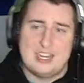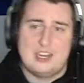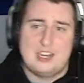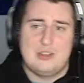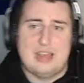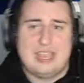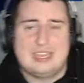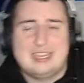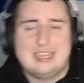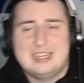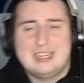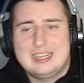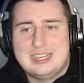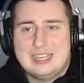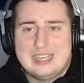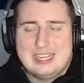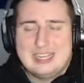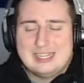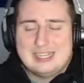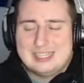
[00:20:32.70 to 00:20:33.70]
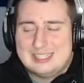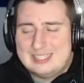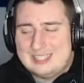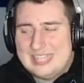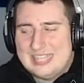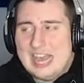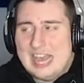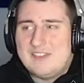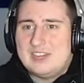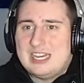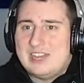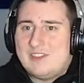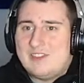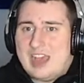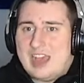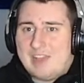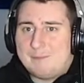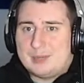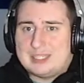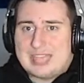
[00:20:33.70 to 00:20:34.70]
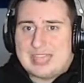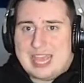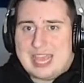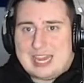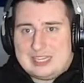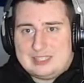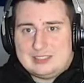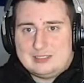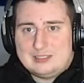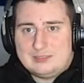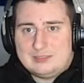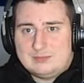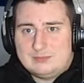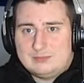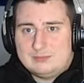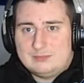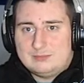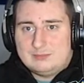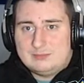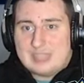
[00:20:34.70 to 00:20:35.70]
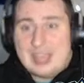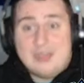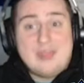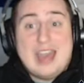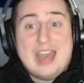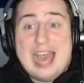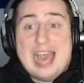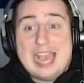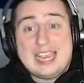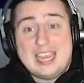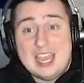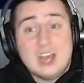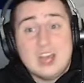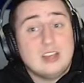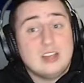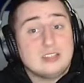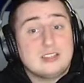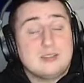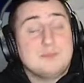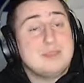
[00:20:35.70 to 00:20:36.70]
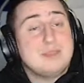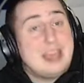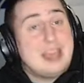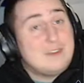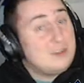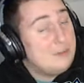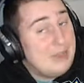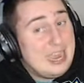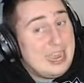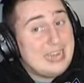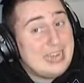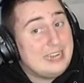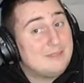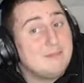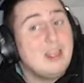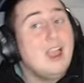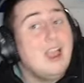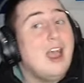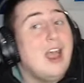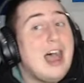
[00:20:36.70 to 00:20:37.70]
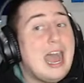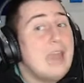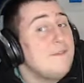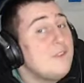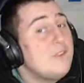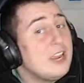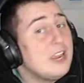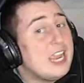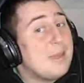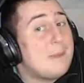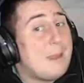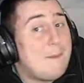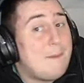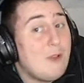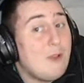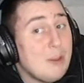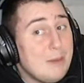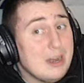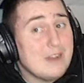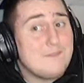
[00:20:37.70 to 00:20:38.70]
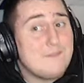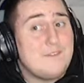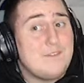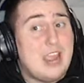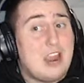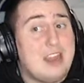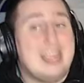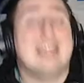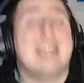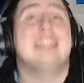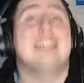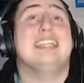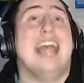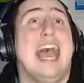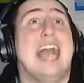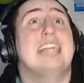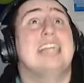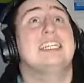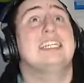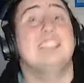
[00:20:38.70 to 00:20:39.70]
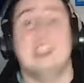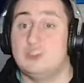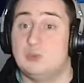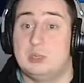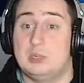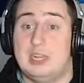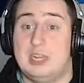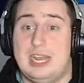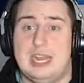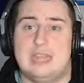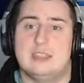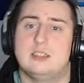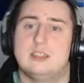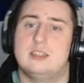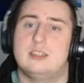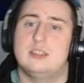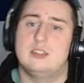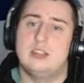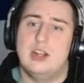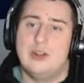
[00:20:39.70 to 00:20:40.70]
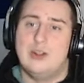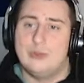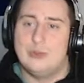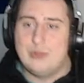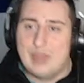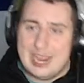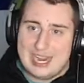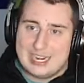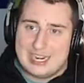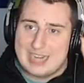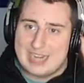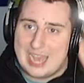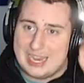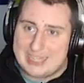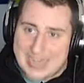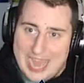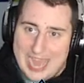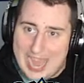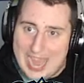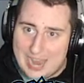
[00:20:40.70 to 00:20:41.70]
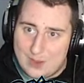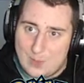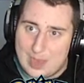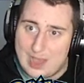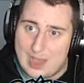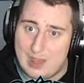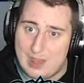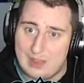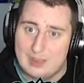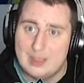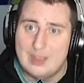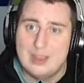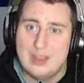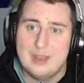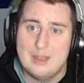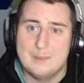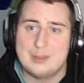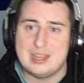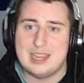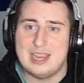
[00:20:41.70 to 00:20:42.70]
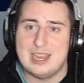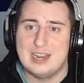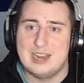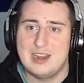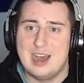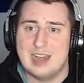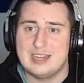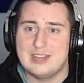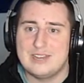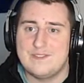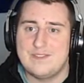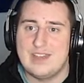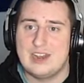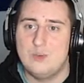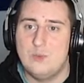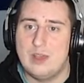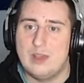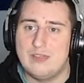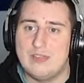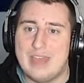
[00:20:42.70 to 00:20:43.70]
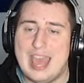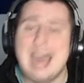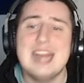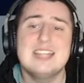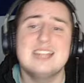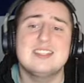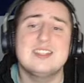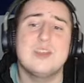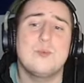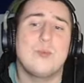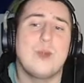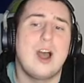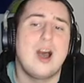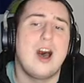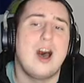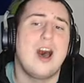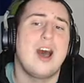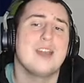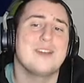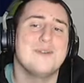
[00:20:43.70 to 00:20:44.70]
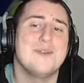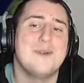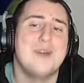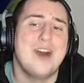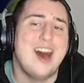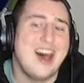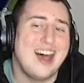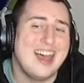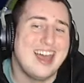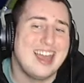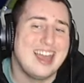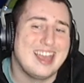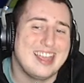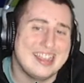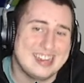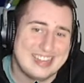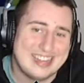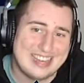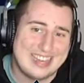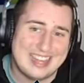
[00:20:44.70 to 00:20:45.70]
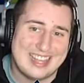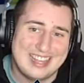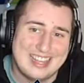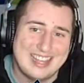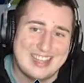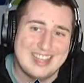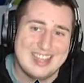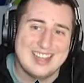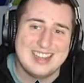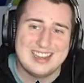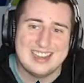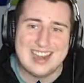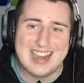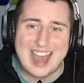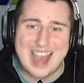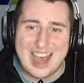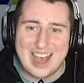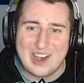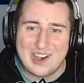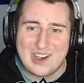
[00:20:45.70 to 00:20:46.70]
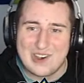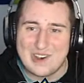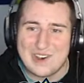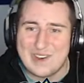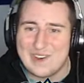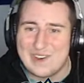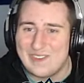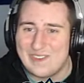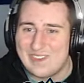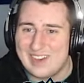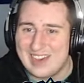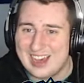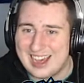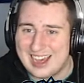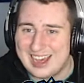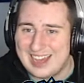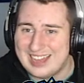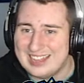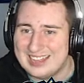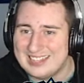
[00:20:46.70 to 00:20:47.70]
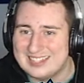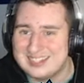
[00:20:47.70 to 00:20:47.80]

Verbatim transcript: do, like, seventy-five percent. That kills. Never mind. I forget, my Pokemon are very attack centralized, so they can attack well, but they cannot defend well. That is the wrong one! No! Uh,